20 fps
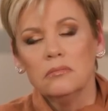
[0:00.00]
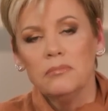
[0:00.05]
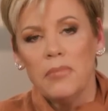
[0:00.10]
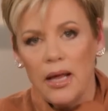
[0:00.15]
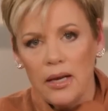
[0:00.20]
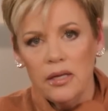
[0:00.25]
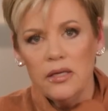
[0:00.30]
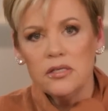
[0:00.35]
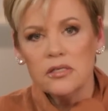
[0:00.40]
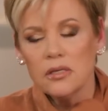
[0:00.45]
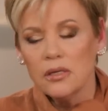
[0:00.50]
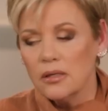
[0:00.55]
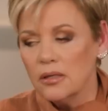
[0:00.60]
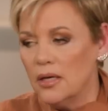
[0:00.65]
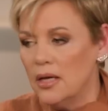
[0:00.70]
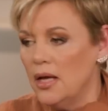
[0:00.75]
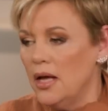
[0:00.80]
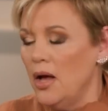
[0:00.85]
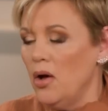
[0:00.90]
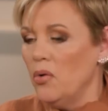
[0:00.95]
By listening.
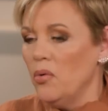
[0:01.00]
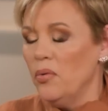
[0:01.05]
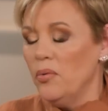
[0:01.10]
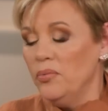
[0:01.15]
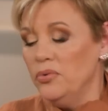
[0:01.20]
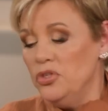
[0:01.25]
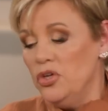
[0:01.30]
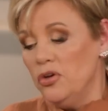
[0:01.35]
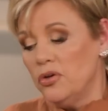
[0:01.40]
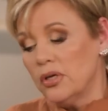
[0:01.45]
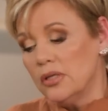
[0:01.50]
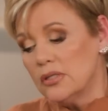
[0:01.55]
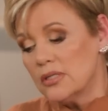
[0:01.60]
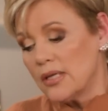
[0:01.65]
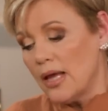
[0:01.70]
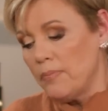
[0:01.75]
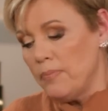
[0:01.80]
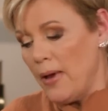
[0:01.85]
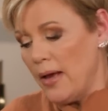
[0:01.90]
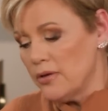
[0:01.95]
Amen. When you can
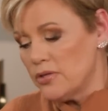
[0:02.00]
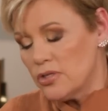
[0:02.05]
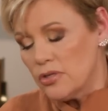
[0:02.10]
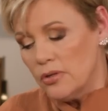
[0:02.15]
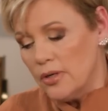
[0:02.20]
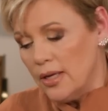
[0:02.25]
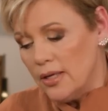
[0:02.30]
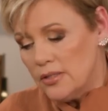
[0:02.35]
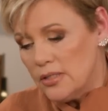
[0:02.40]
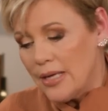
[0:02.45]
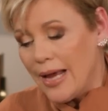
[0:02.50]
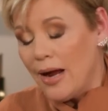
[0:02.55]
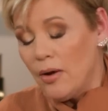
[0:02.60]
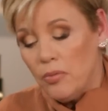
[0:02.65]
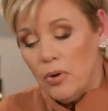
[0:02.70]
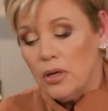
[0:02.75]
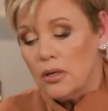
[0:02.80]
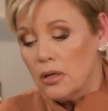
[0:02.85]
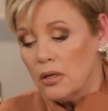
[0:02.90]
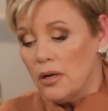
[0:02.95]
say, Pastor Nancy, I
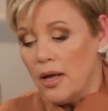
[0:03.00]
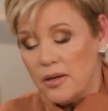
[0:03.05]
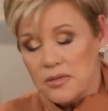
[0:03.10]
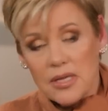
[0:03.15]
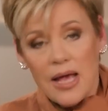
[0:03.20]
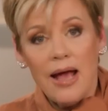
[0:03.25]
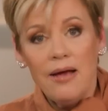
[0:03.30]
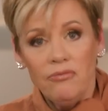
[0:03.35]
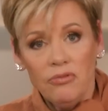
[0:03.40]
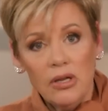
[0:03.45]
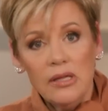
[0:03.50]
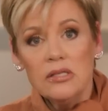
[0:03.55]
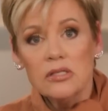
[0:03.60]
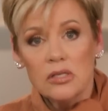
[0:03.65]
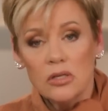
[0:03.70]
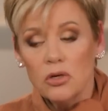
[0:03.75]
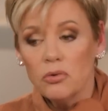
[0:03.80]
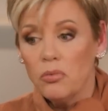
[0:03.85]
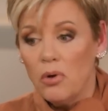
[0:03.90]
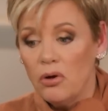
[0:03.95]
recognize I've
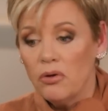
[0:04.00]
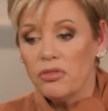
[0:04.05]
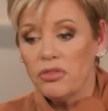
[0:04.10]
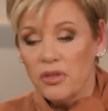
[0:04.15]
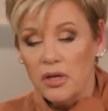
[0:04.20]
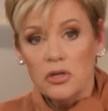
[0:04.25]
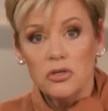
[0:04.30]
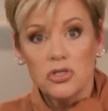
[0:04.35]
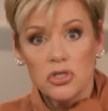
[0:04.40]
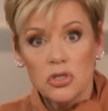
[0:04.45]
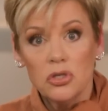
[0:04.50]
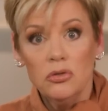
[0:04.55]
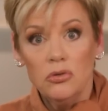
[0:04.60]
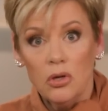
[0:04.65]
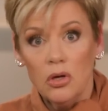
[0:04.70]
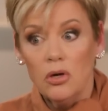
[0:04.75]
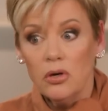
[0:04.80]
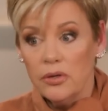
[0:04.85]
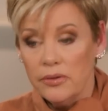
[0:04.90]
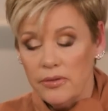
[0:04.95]
listened to wrong things too
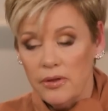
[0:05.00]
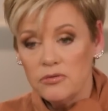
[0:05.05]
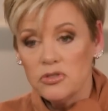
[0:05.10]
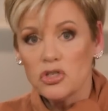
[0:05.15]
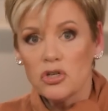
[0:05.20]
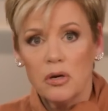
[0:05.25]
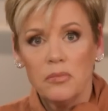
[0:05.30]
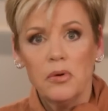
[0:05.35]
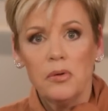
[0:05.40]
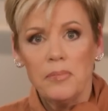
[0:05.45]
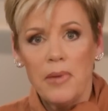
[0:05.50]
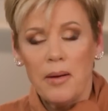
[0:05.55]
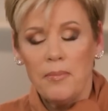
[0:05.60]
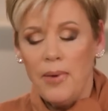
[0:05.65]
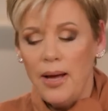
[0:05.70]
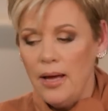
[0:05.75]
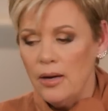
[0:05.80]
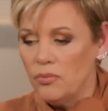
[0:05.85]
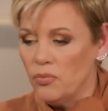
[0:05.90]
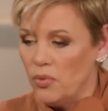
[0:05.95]
long and it's troubled my
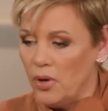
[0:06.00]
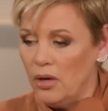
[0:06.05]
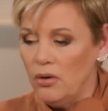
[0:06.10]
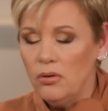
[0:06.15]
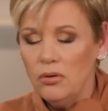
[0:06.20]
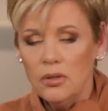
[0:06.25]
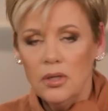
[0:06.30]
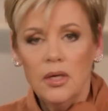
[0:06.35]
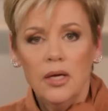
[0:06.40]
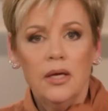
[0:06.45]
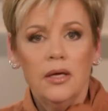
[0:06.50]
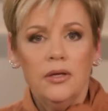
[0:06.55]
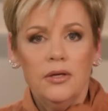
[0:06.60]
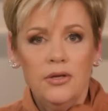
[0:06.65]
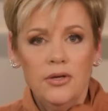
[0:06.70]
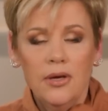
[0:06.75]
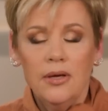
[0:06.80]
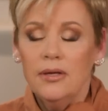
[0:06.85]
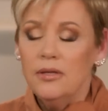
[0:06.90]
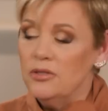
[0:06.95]
mind. Well,
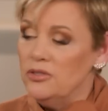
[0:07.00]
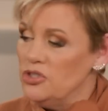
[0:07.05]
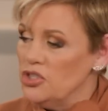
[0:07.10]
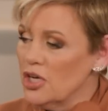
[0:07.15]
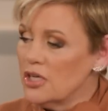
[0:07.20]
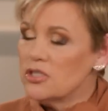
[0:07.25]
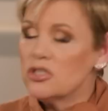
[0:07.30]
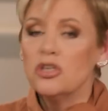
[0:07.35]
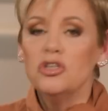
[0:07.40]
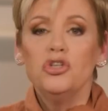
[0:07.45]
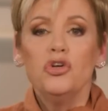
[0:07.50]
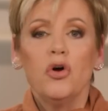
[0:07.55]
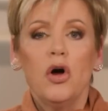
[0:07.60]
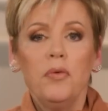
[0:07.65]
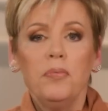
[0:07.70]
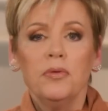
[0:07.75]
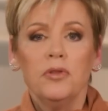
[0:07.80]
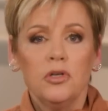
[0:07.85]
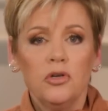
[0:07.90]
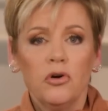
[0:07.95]
just as you
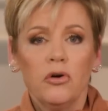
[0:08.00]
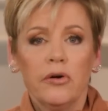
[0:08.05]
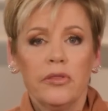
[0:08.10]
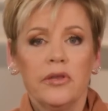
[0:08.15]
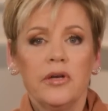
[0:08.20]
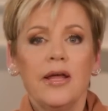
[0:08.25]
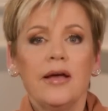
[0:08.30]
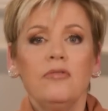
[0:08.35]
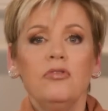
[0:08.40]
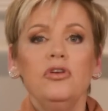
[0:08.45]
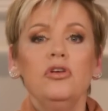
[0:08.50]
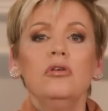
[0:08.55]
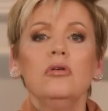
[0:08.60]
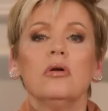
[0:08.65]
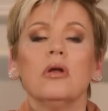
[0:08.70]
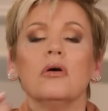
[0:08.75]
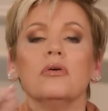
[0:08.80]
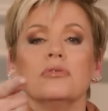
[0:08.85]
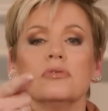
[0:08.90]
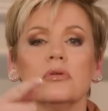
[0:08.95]
open the door to the devil, you can
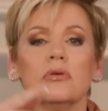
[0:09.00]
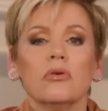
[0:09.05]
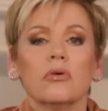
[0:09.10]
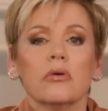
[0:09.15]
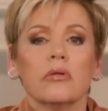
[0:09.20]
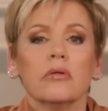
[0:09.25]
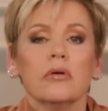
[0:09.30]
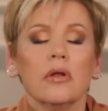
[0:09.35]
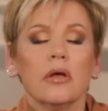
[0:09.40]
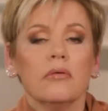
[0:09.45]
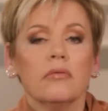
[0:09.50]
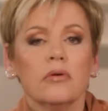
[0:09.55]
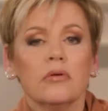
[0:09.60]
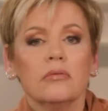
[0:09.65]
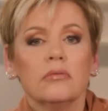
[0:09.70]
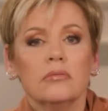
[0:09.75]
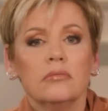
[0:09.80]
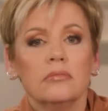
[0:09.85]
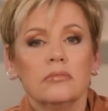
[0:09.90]
close the door to the devil.